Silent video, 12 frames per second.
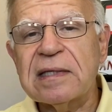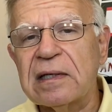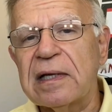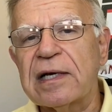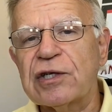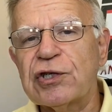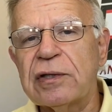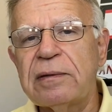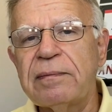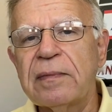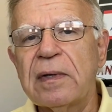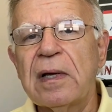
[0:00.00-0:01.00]

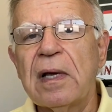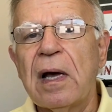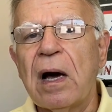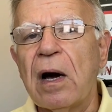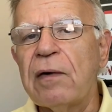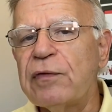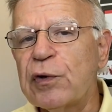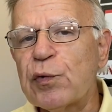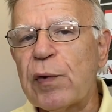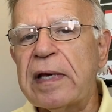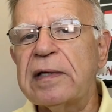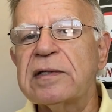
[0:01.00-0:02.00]
selection of the
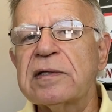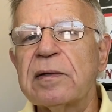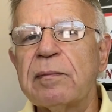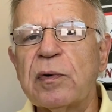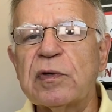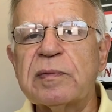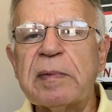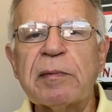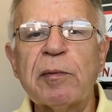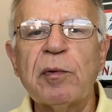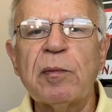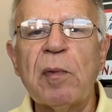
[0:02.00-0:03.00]
greatest, most
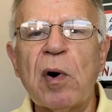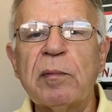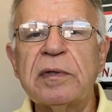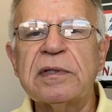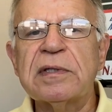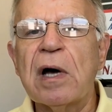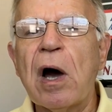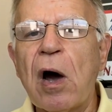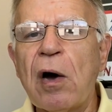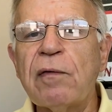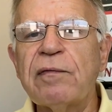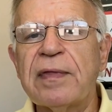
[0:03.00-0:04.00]
memorable moments
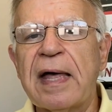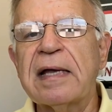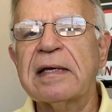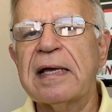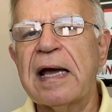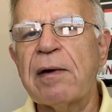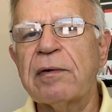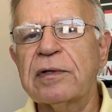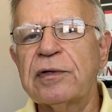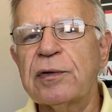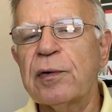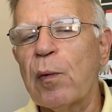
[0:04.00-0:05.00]
of that
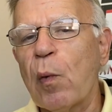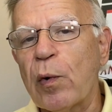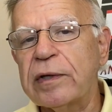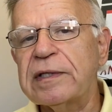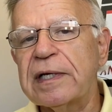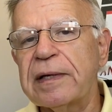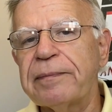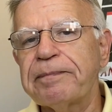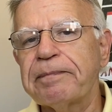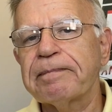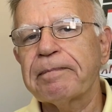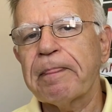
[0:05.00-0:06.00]
character or team.
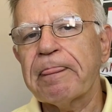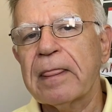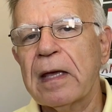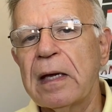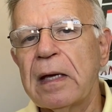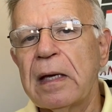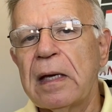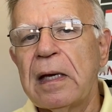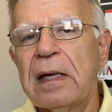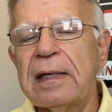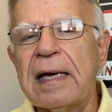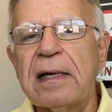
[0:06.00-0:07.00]

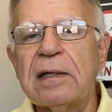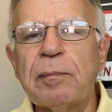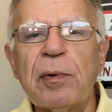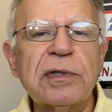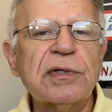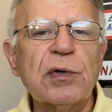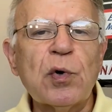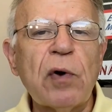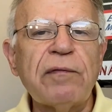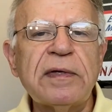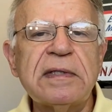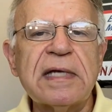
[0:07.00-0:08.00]
Now, the books are
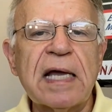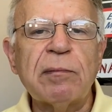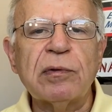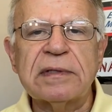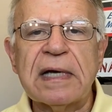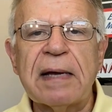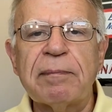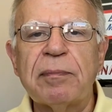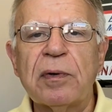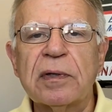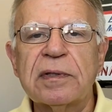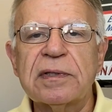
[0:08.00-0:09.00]
coffee table type
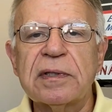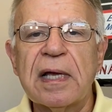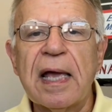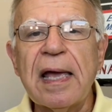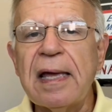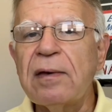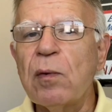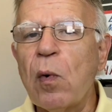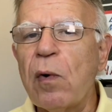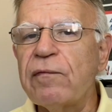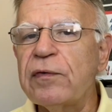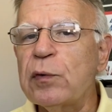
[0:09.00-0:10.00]
books and
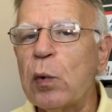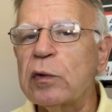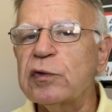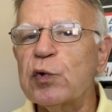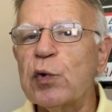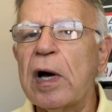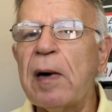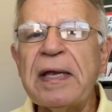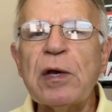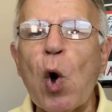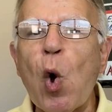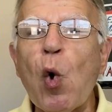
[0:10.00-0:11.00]
often also come
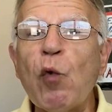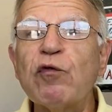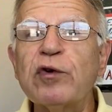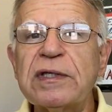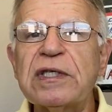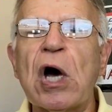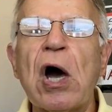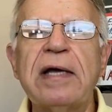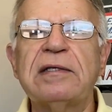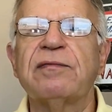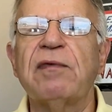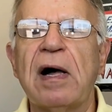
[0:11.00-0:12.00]
in
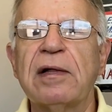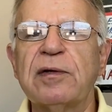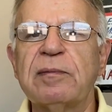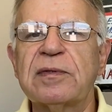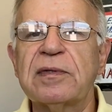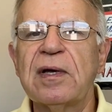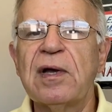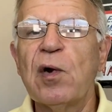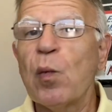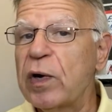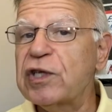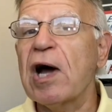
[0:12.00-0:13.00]
oversized volumes,
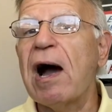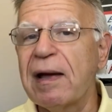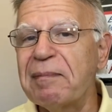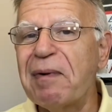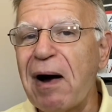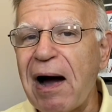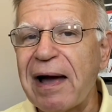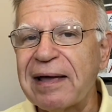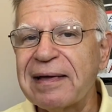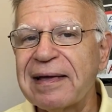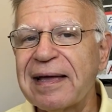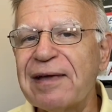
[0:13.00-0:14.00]
which I
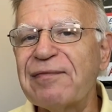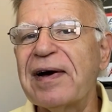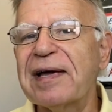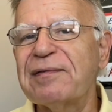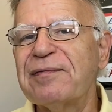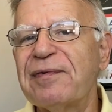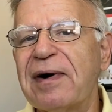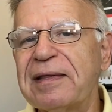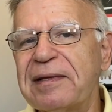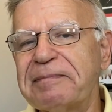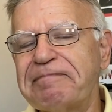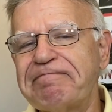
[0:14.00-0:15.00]
buy if I can
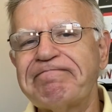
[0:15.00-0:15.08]
find them.